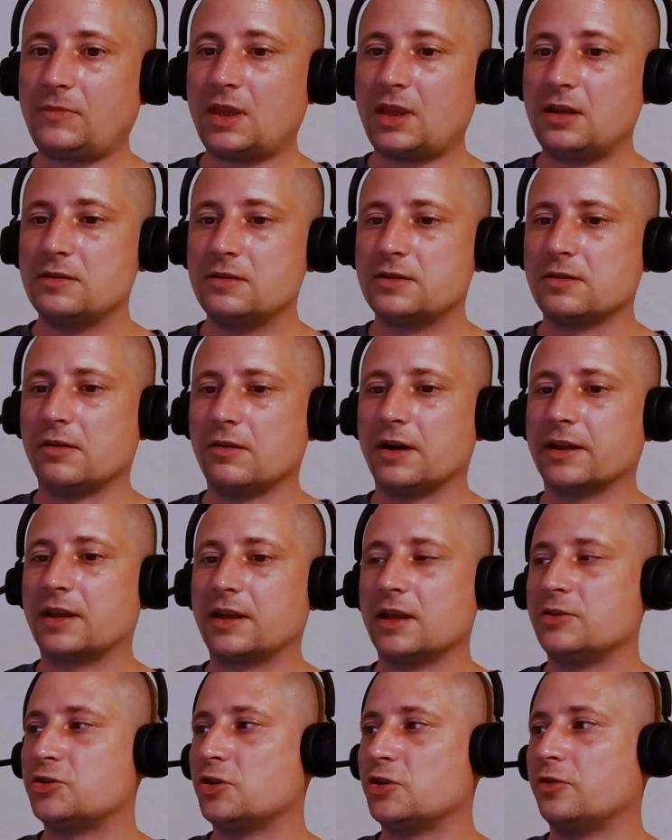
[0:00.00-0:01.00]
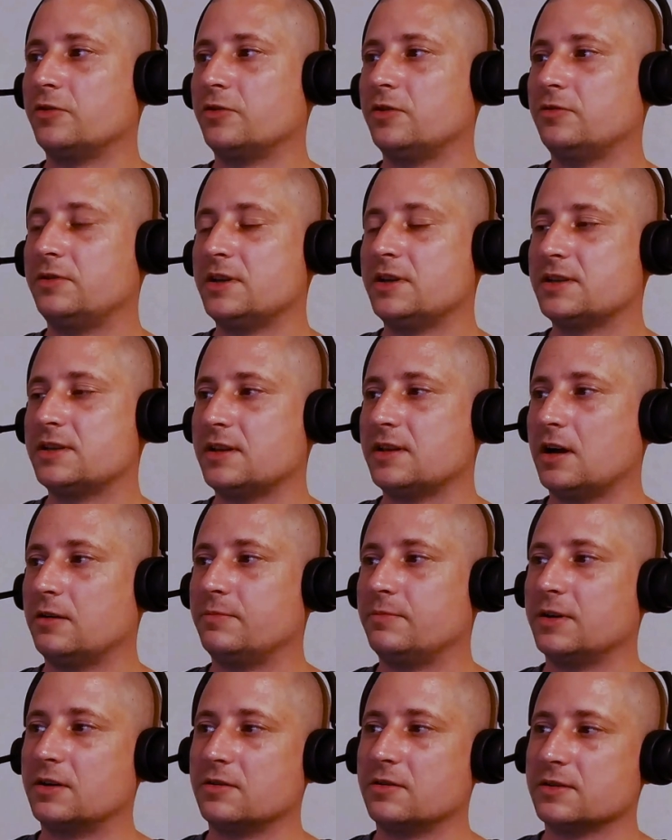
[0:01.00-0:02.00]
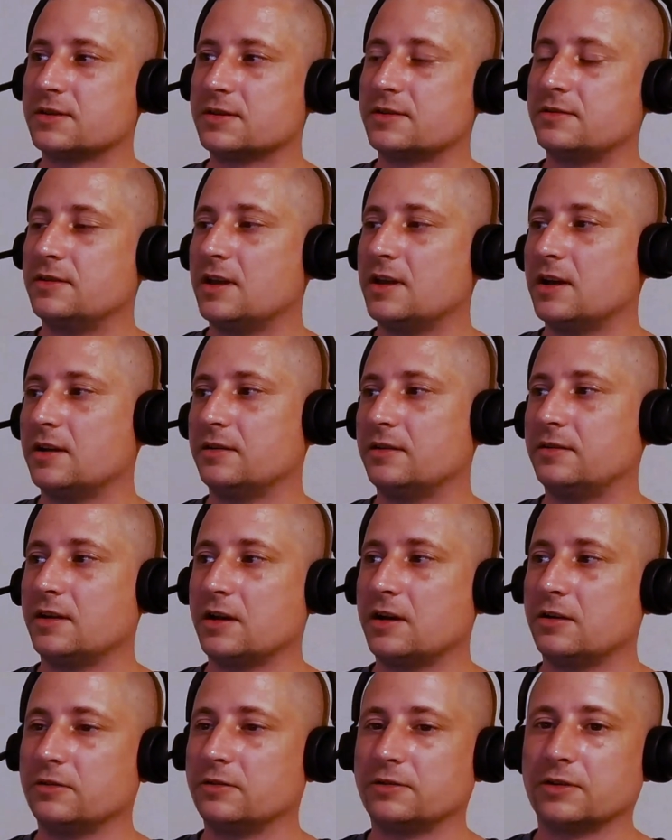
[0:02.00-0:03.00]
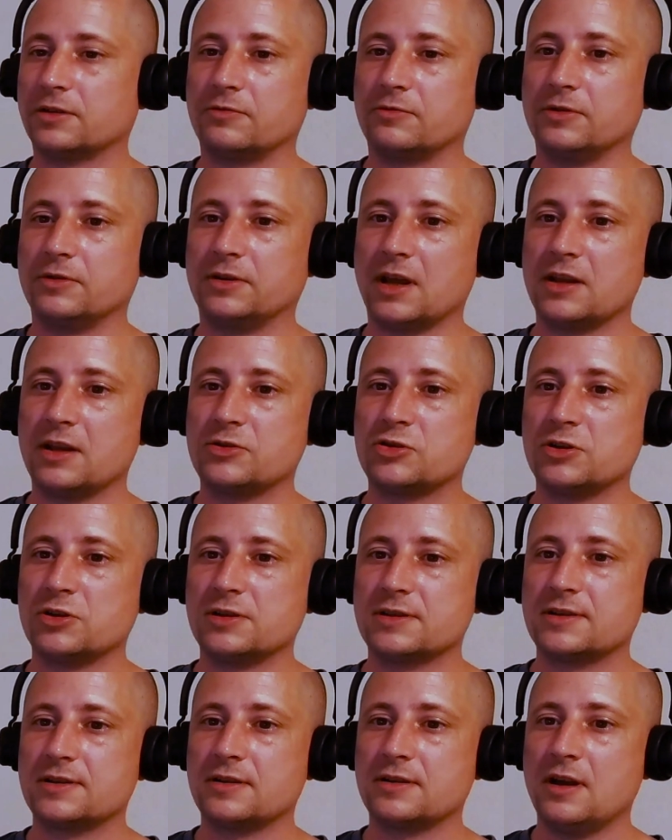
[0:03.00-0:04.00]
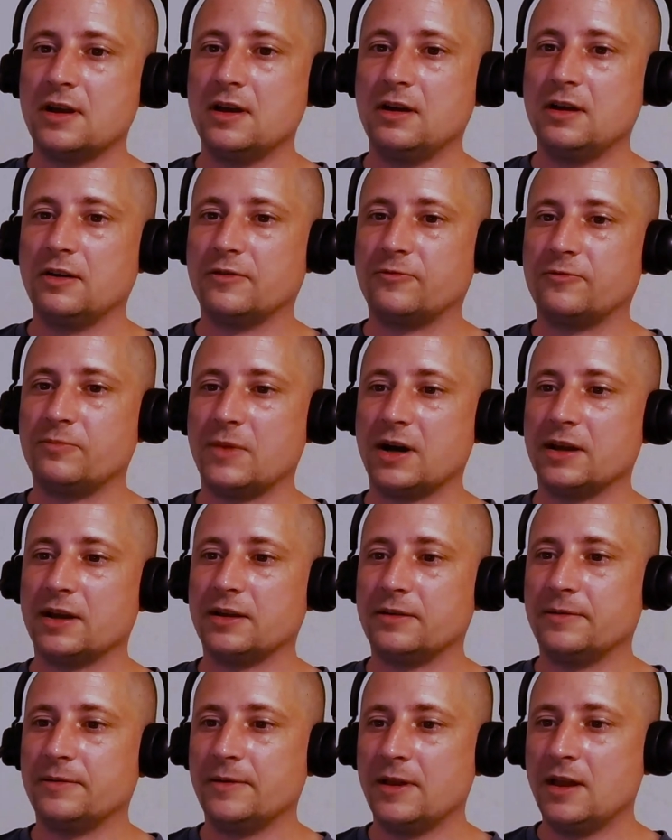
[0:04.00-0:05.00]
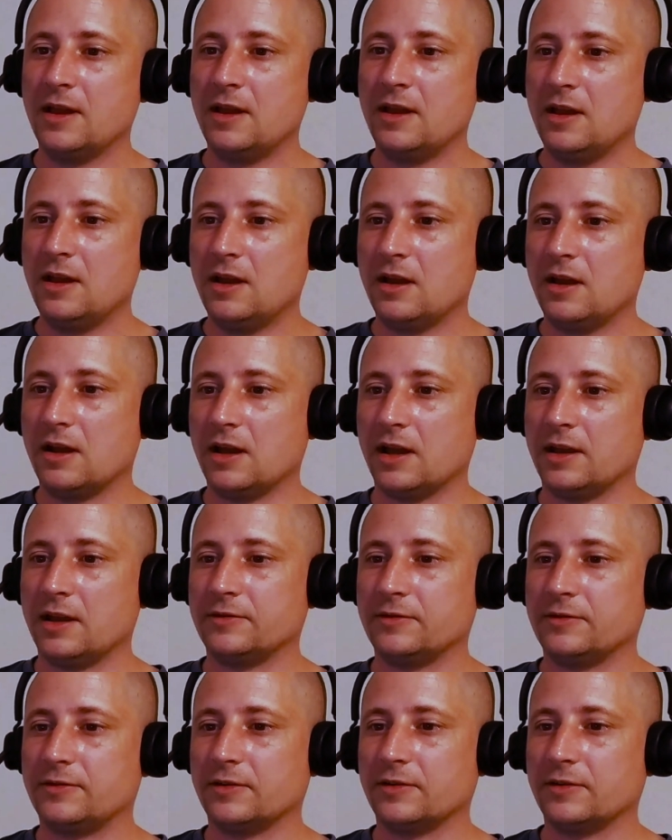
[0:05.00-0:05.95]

So I can show you this now because there are the credentials of my, and